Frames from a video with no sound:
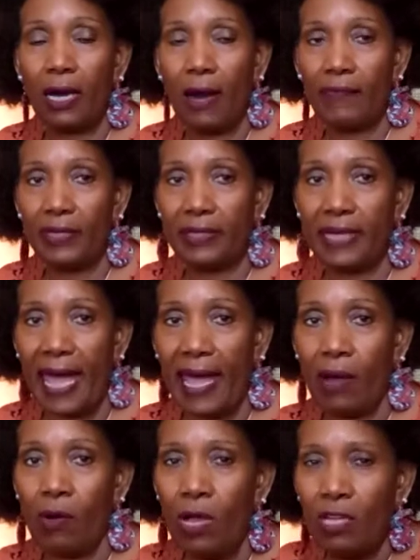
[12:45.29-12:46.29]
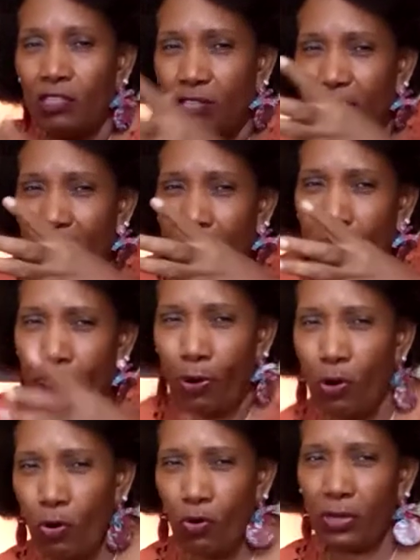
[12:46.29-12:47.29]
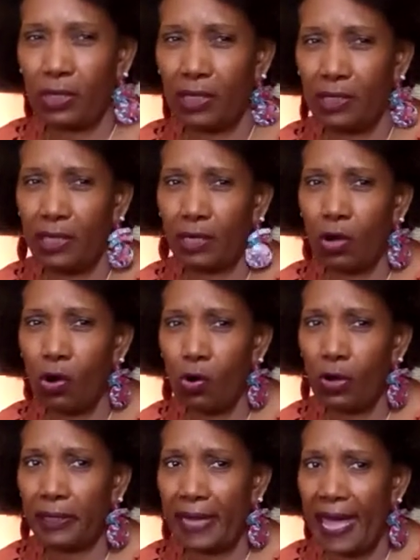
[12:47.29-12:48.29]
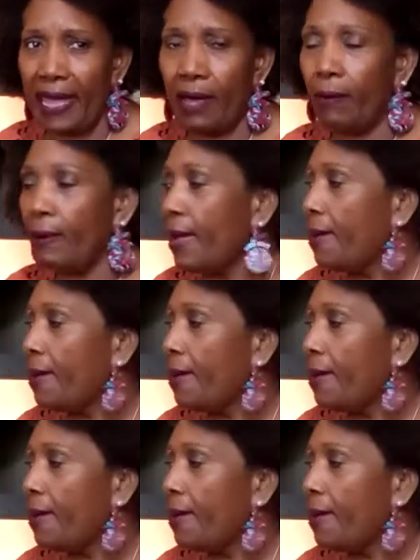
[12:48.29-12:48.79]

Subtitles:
of it down to just pull the decor down,